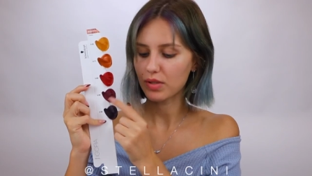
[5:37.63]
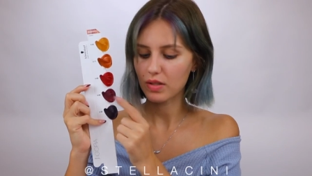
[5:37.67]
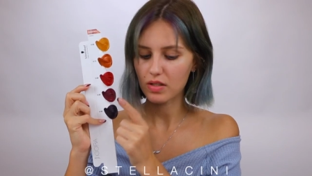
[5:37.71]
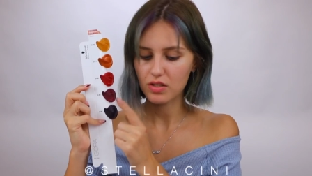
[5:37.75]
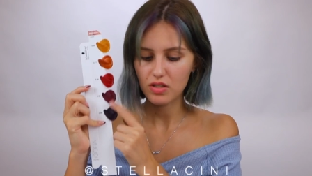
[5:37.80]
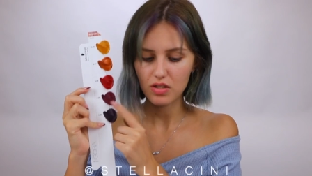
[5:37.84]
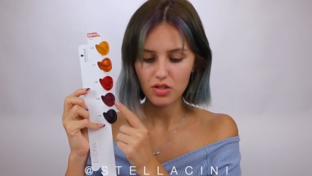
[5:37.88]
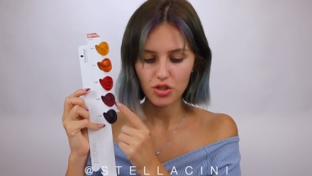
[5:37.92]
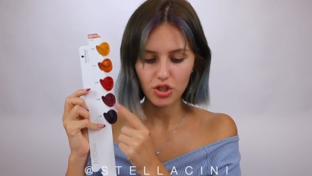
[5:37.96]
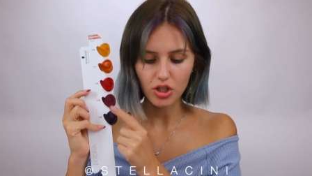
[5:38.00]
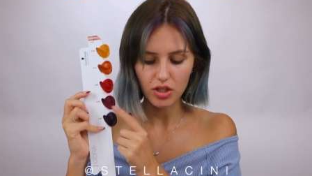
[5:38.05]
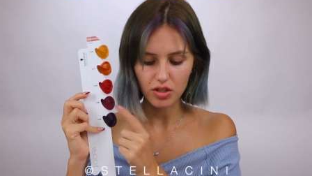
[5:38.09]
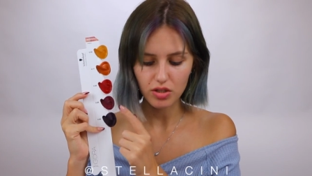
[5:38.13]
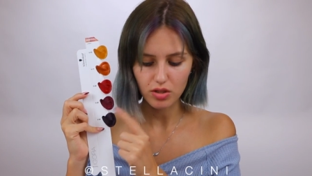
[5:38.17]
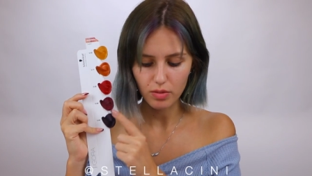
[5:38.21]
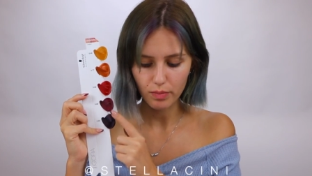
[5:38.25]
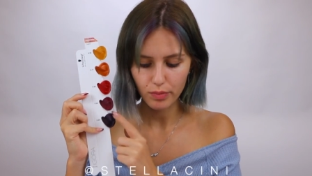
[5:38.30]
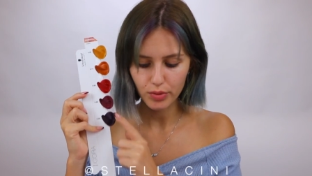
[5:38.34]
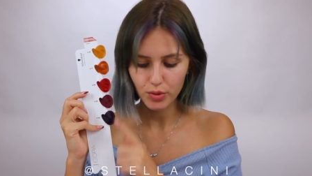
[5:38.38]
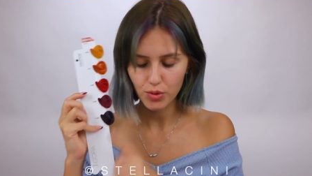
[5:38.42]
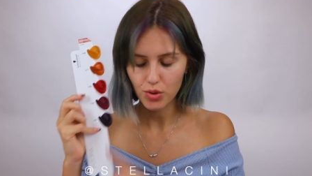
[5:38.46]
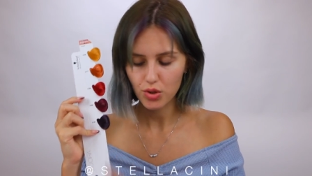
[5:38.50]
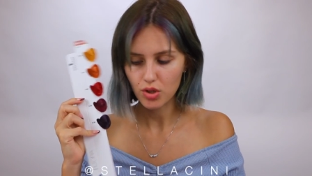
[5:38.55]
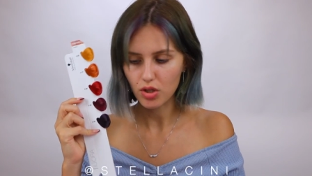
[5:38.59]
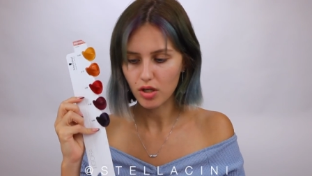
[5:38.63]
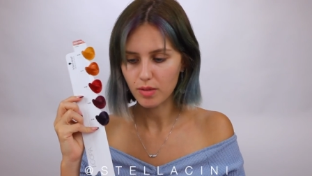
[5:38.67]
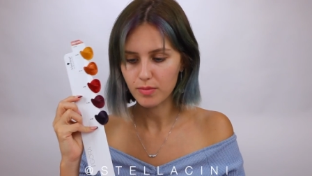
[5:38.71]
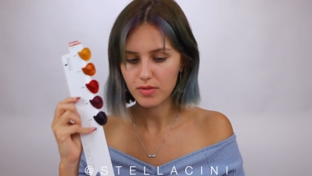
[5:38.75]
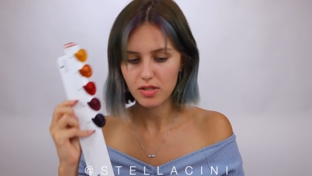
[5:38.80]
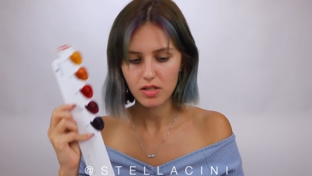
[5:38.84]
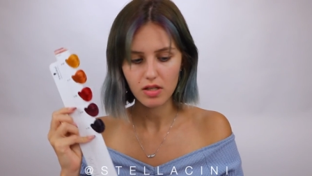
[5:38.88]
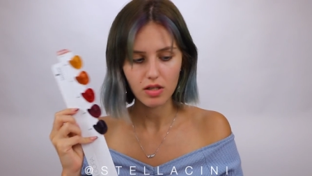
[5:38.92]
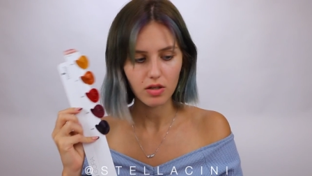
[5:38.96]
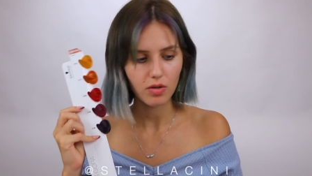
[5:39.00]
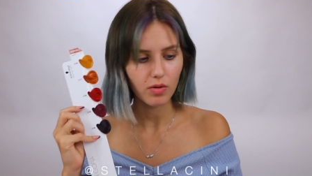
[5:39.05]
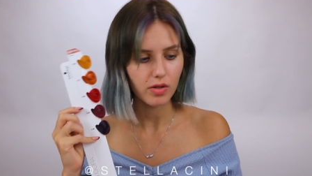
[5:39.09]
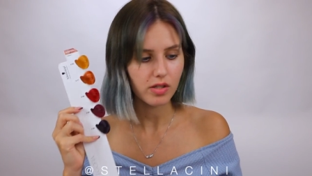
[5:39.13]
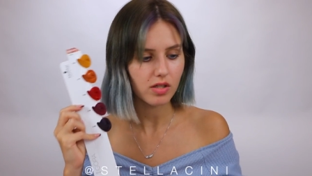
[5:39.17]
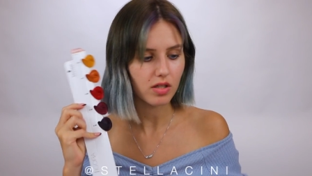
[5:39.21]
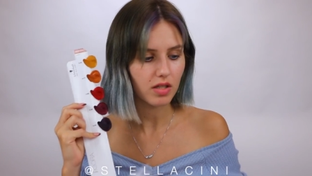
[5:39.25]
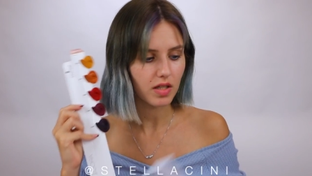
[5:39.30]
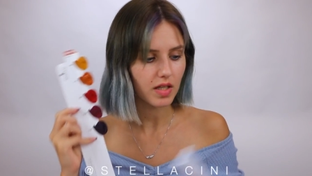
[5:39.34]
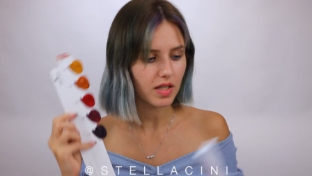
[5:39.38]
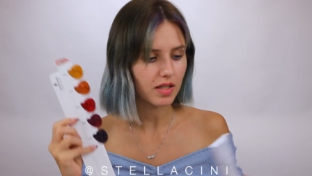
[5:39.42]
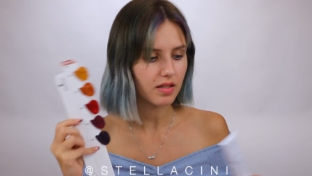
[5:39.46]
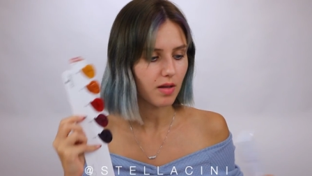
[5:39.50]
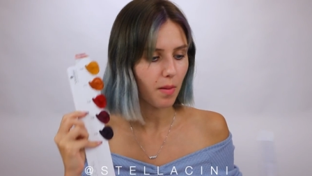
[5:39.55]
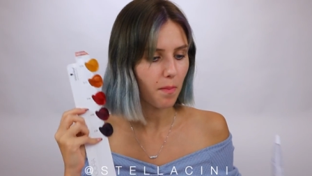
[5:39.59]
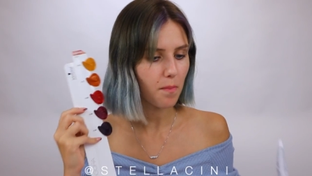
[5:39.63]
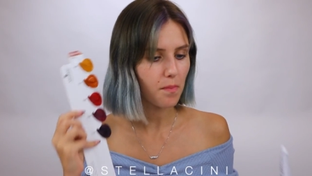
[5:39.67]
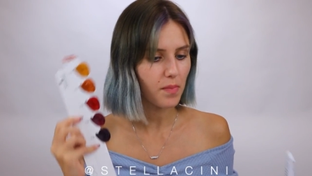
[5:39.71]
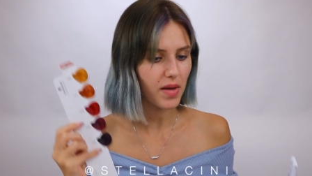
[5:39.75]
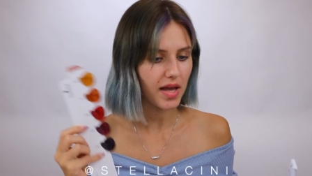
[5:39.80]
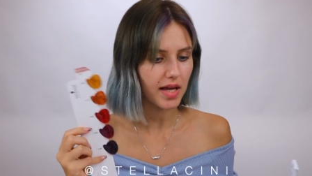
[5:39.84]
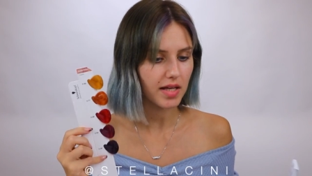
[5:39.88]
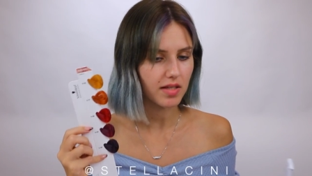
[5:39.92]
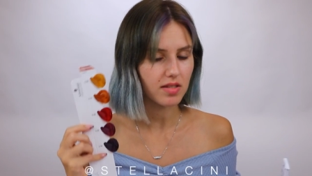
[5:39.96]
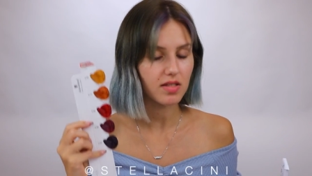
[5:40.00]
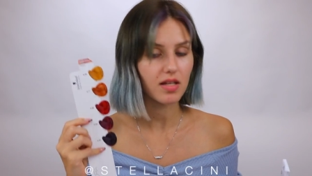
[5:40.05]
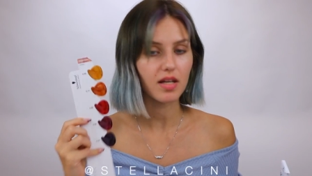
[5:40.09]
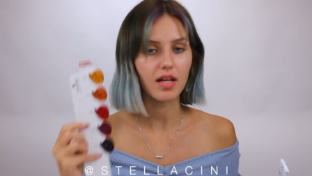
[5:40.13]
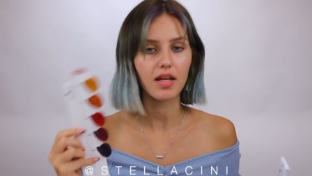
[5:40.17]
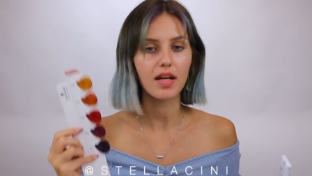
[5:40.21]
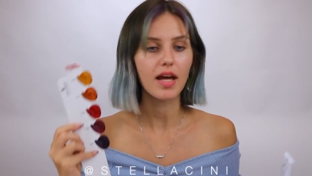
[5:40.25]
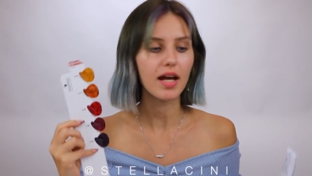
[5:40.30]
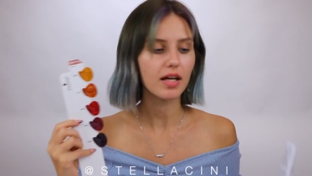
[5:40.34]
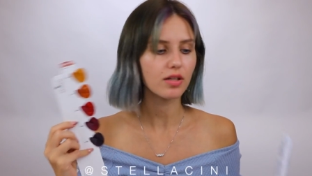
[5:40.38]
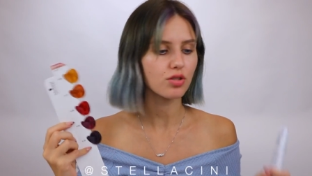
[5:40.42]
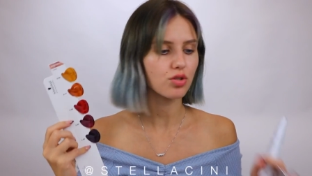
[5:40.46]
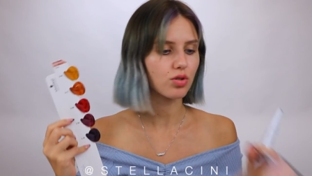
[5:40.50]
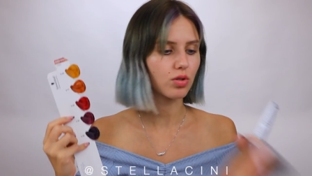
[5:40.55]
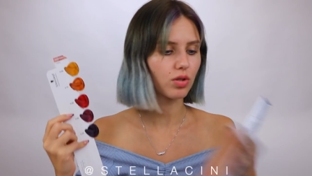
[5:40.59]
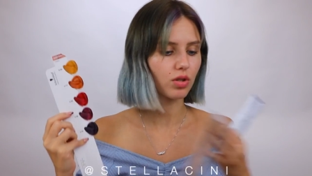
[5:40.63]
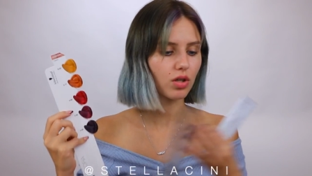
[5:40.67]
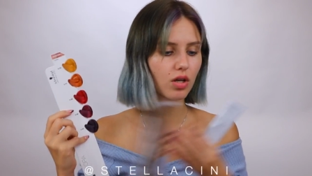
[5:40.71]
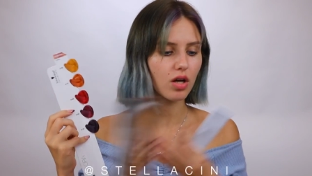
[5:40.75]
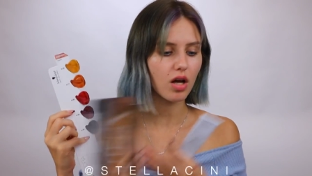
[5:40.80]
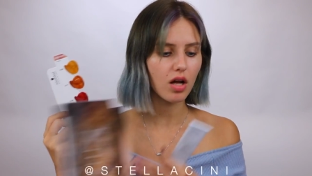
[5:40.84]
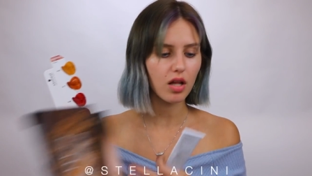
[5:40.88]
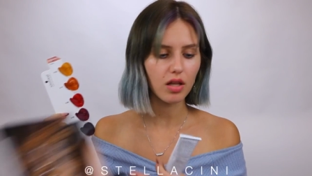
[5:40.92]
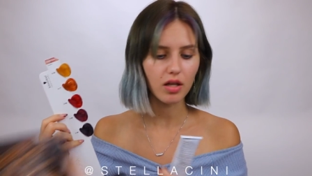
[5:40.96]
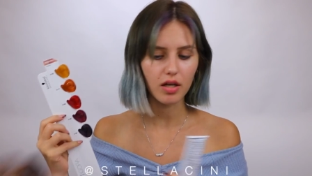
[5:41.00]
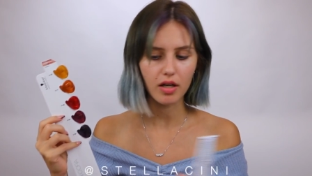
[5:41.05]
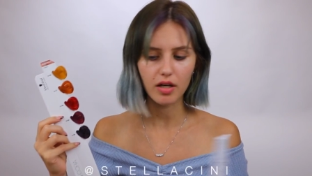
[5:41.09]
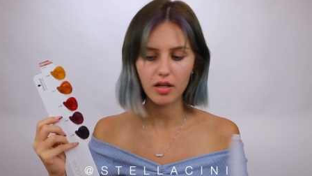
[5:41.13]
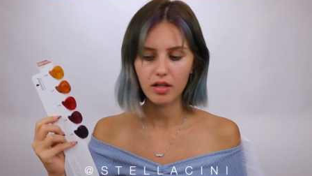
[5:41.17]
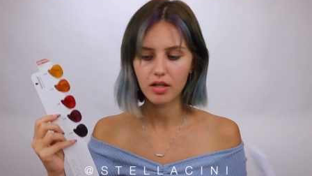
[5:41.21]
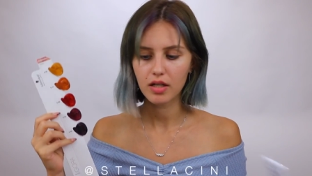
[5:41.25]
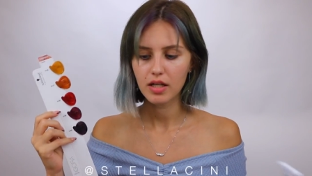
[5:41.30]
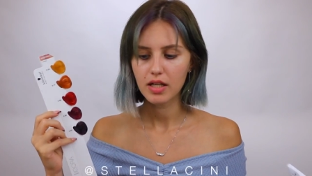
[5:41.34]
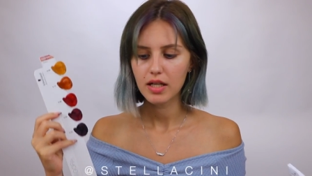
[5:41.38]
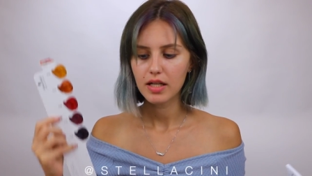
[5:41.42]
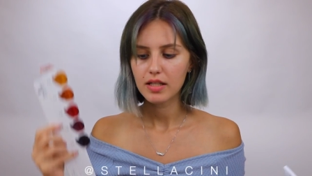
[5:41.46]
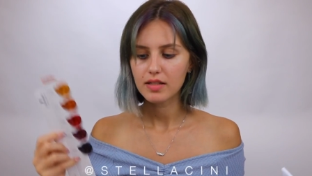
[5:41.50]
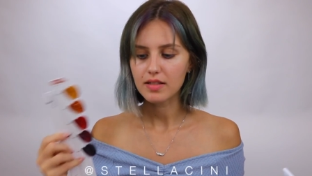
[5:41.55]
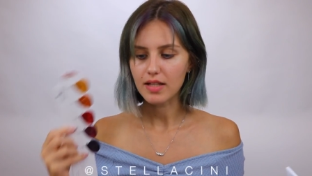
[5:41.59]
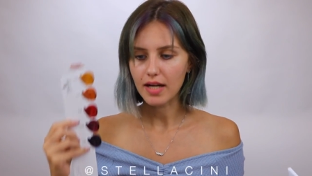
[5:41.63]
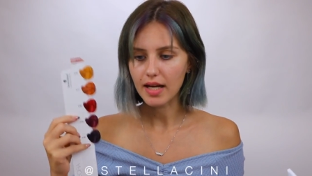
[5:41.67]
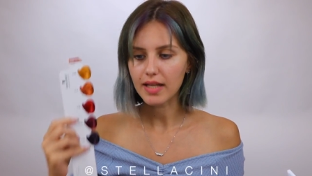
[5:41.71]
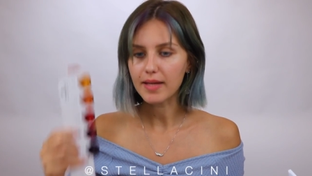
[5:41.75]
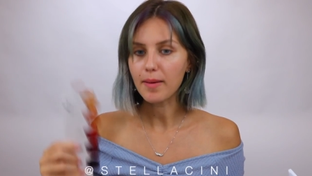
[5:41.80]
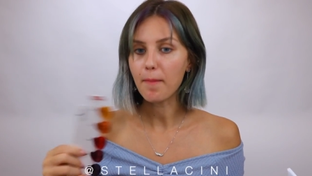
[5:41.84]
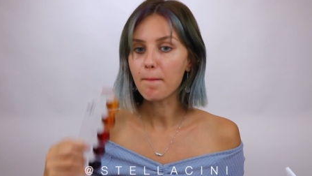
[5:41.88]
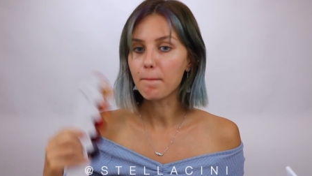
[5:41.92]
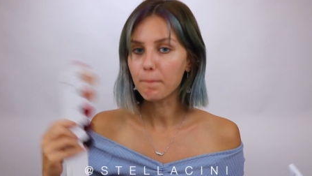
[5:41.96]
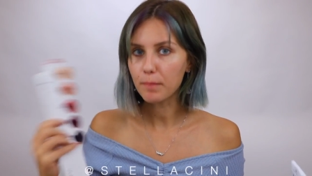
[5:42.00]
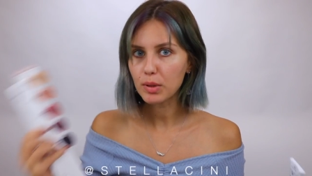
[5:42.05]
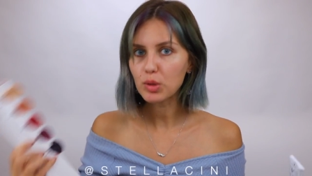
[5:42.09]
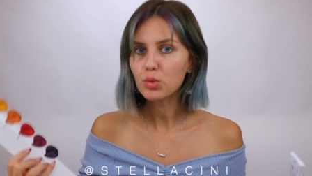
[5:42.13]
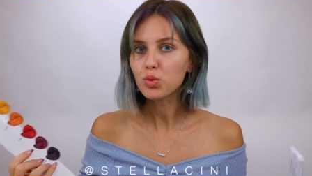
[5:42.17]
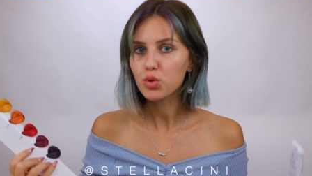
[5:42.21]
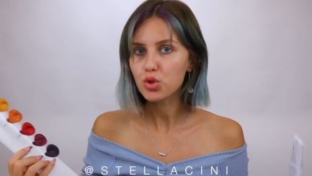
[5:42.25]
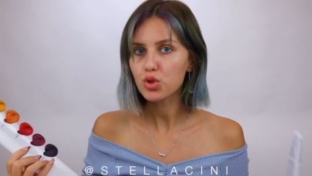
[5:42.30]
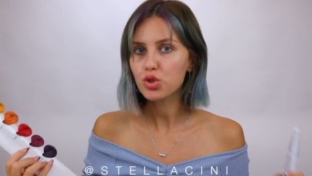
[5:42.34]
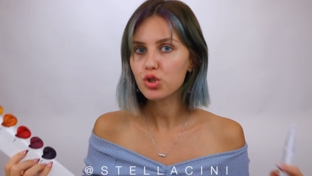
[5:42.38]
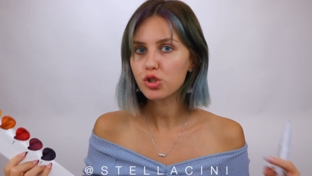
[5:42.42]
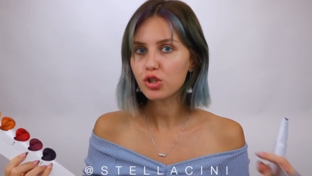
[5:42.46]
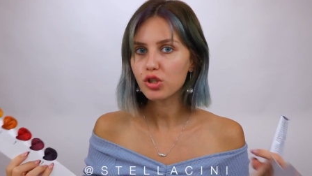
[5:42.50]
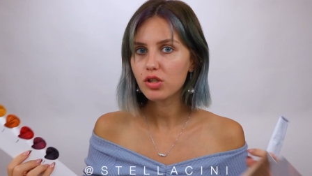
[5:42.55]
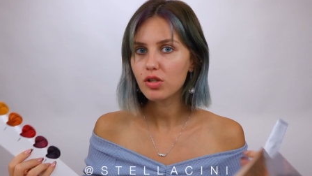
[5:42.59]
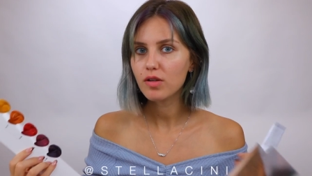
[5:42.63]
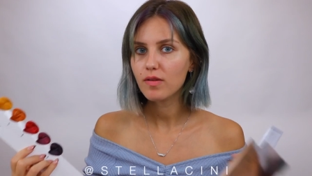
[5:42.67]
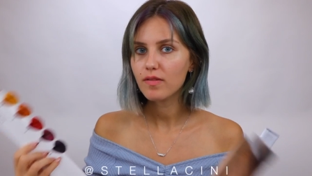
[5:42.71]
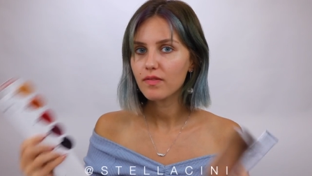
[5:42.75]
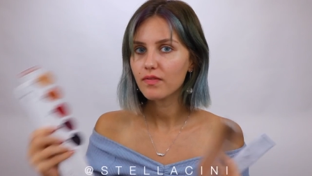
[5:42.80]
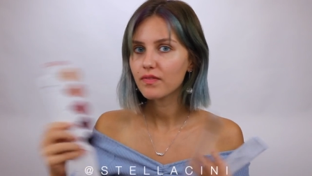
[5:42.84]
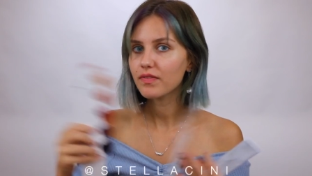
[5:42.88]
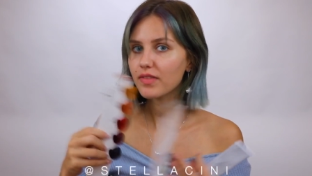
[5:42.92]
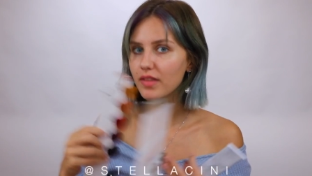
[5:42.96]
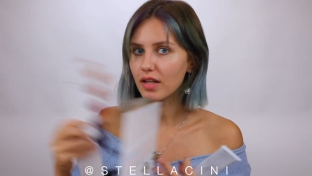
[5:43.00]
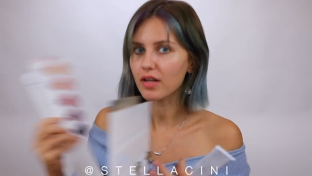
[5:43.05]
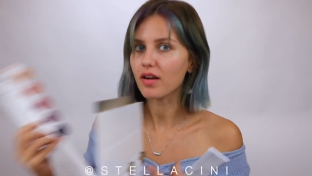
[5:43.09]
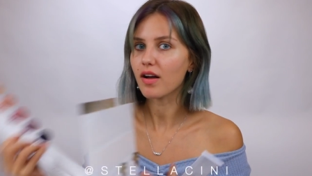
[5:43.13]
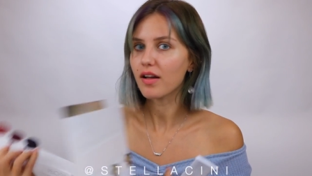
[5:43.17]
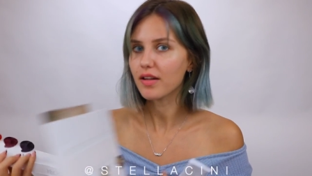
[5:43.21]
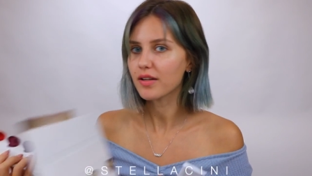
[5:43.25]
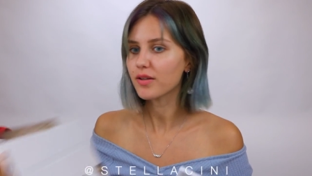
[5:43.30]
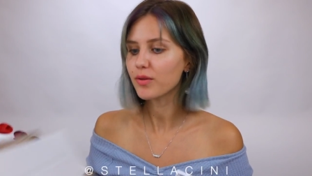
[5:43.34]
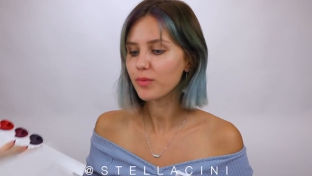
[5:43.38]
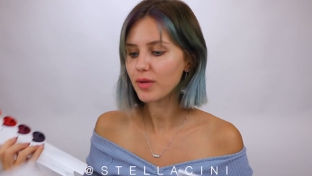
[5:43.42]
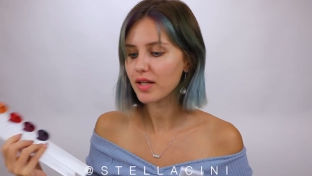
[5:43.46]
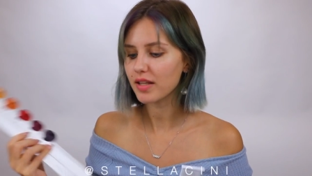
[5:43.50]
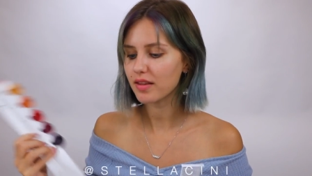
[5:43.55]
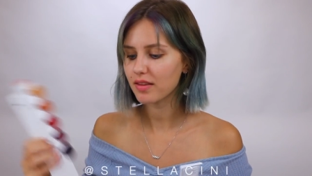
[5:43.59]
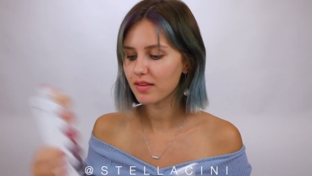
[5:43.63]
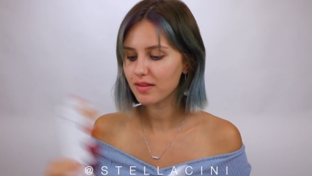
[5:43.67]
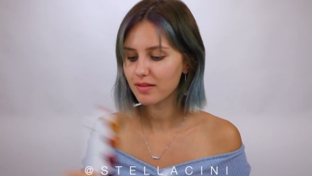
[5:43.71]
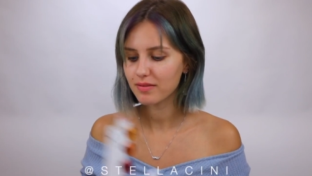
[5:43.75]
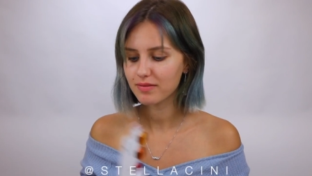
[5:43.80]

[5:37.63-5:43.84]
But this is just a booster. I'm still going to need a base and an actual color that I can boost the color with.